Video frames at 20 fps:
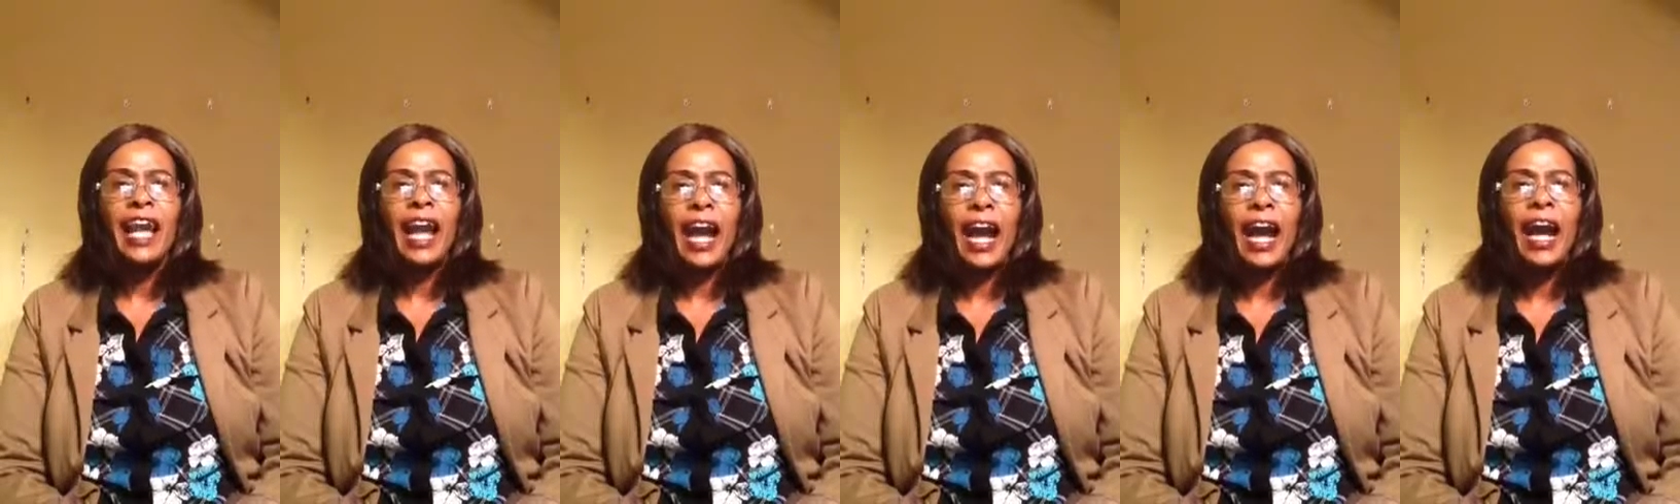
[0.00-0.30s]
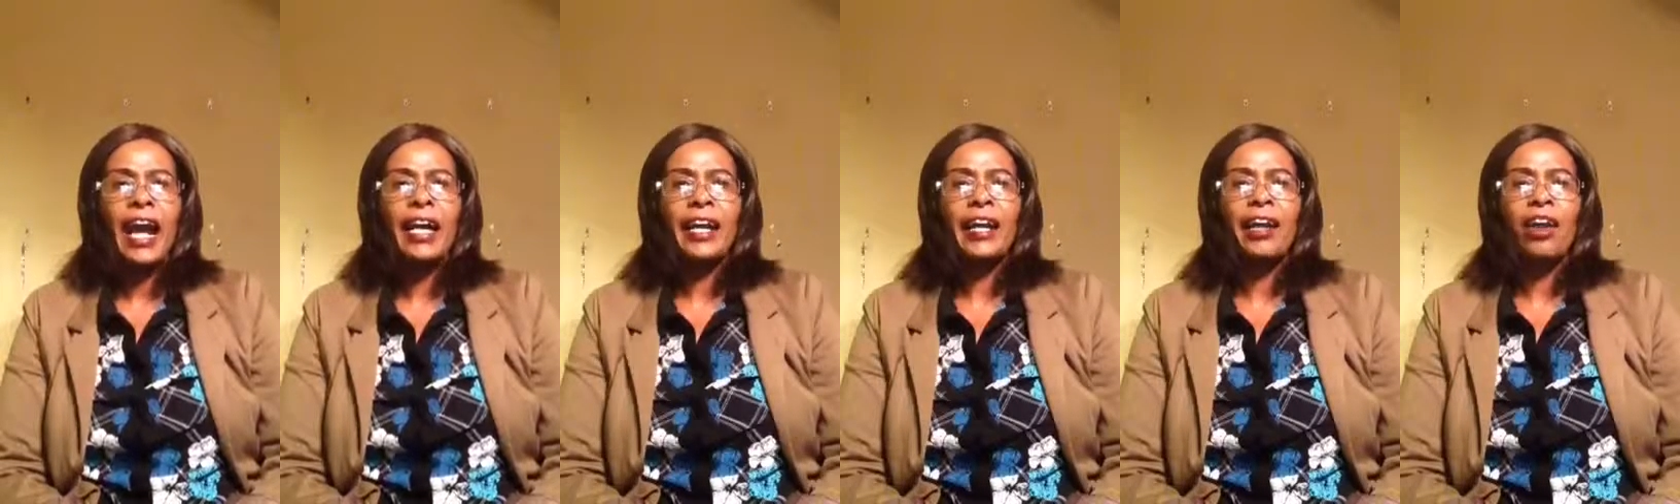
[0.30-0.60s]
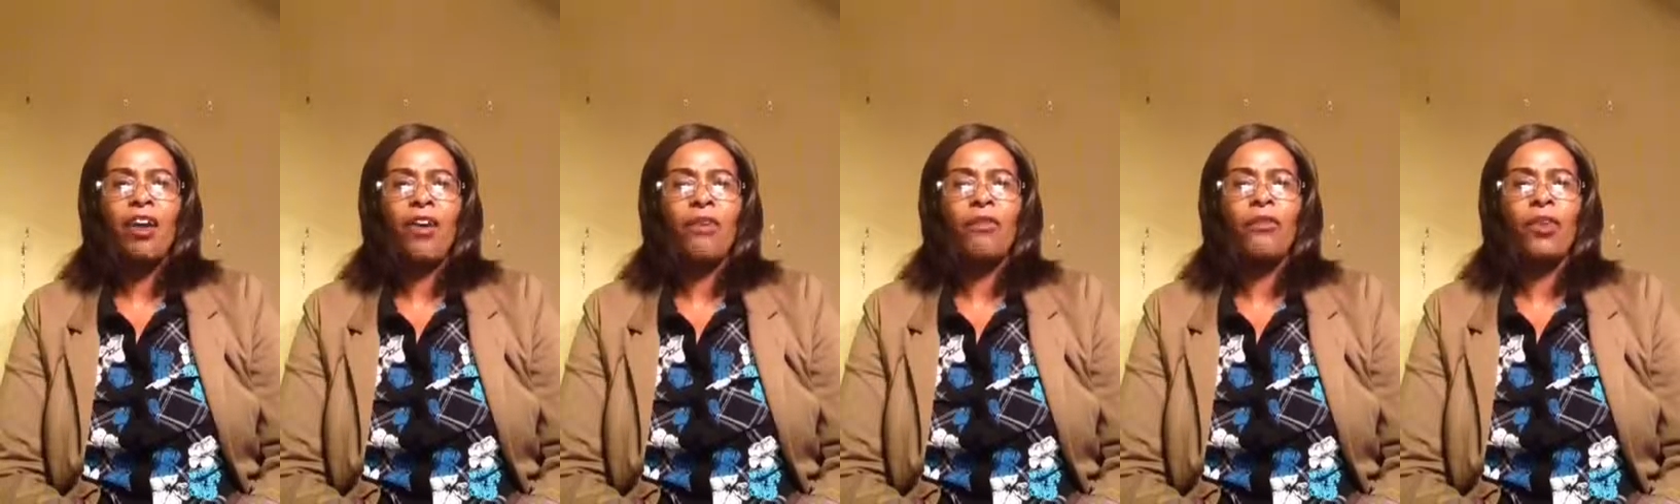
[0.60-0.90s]
are
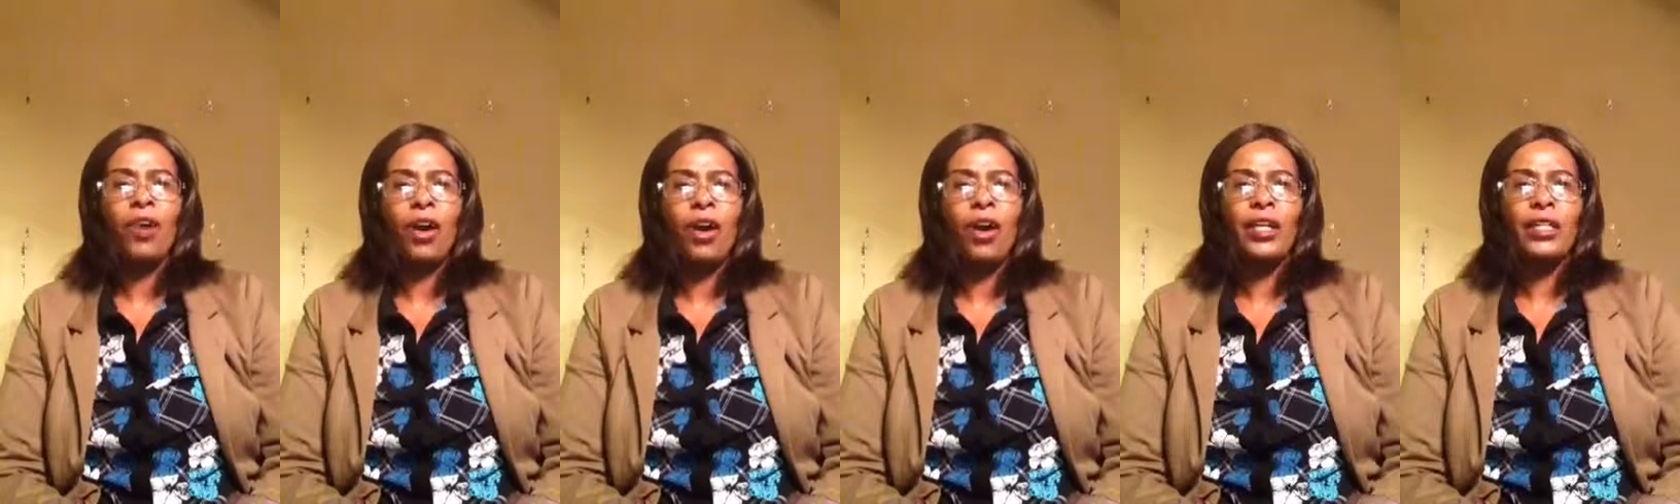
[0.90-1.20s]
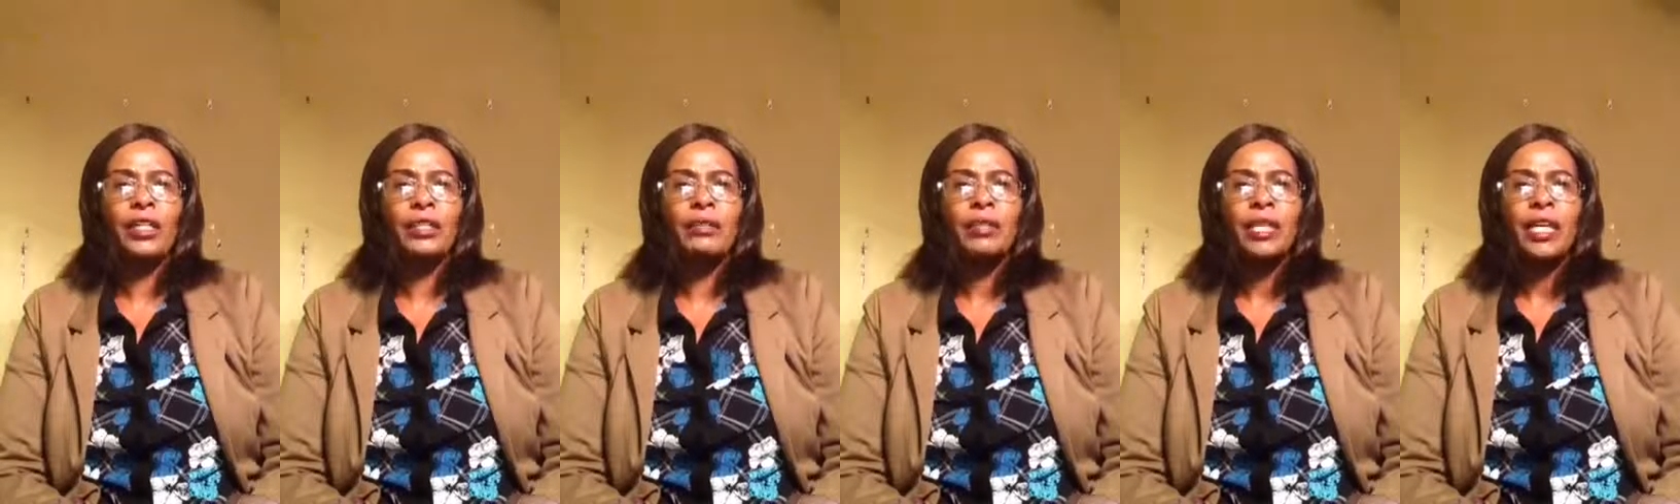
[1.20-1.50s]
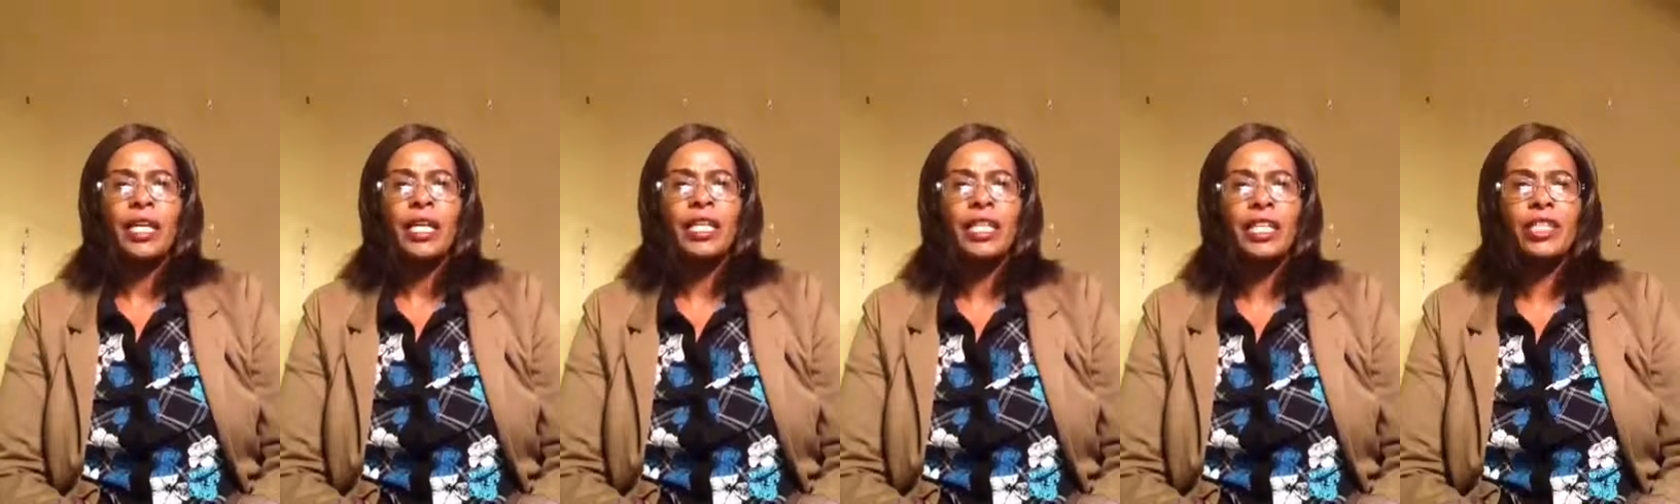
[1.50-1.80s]
of God,
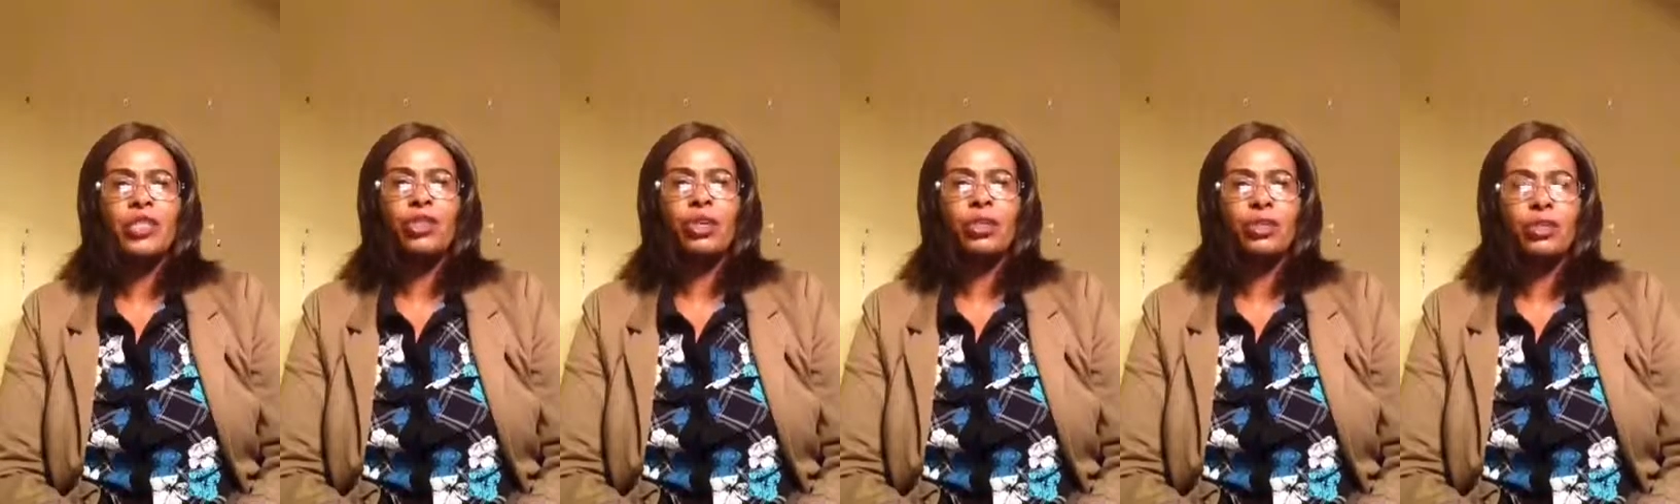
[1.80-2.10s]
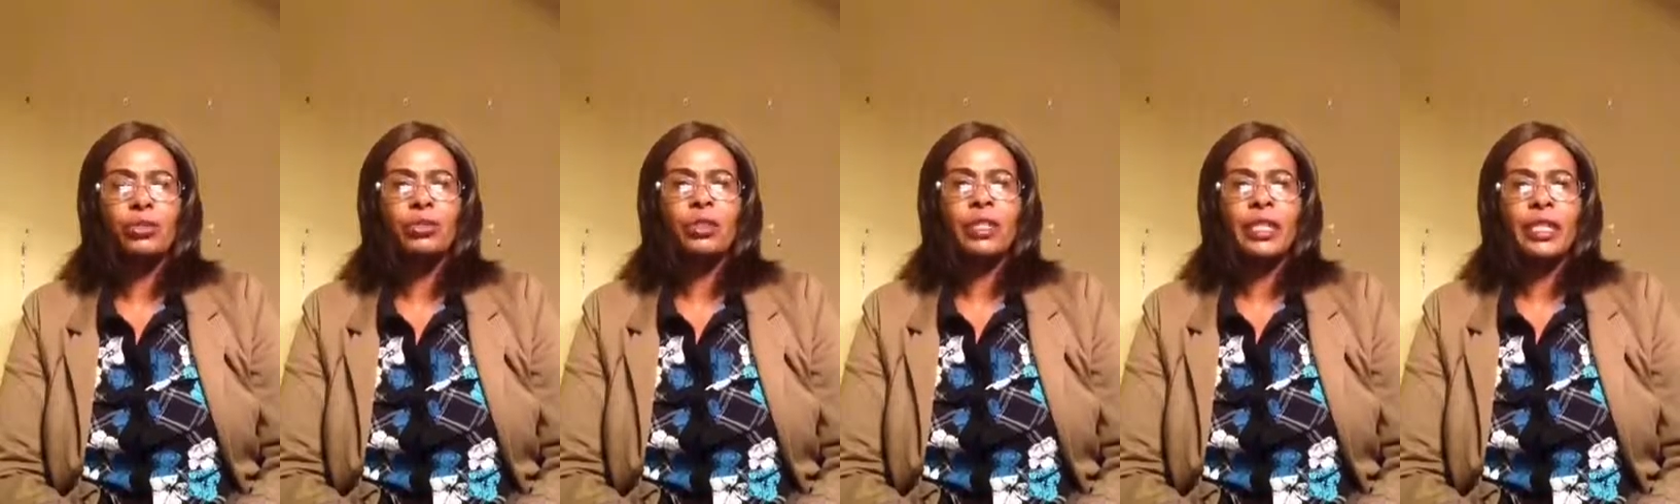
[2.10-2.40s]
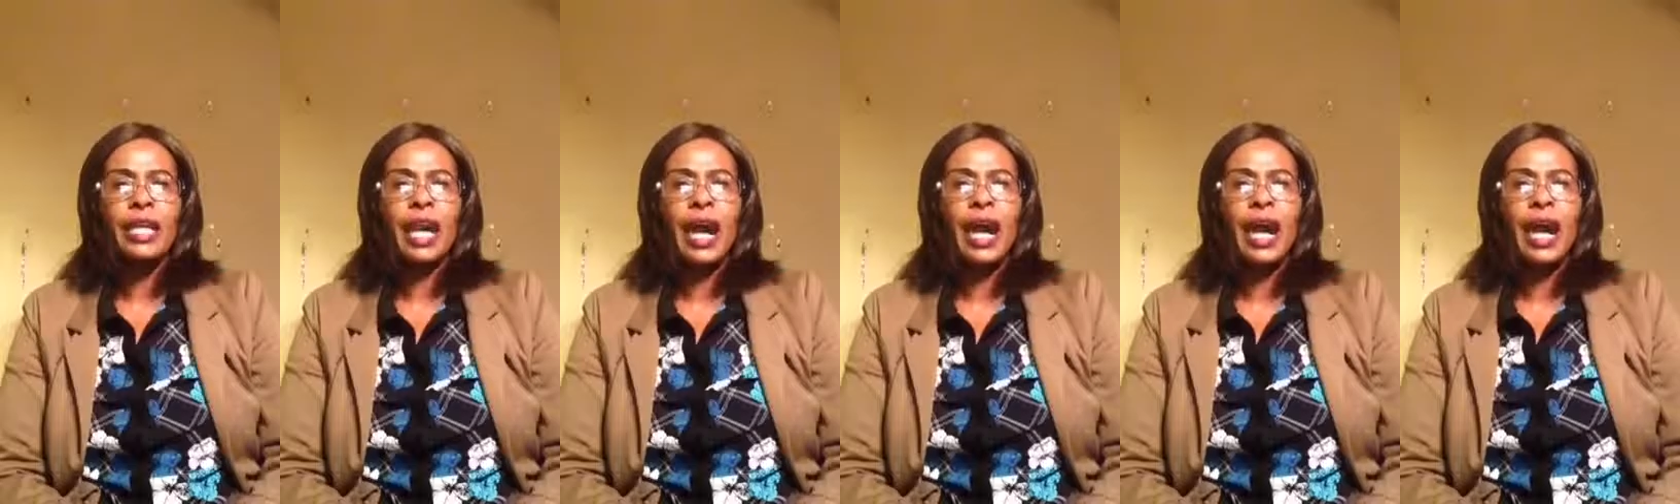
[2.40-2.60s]
little children,